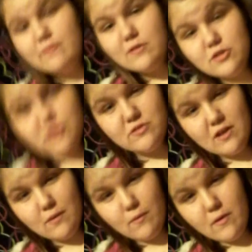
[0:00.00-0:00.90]
the little shoes that I
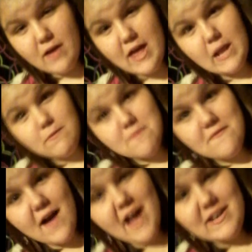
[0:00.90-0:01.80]
want. And if you
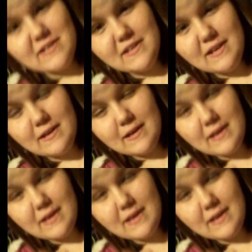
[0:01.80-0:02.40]
find any,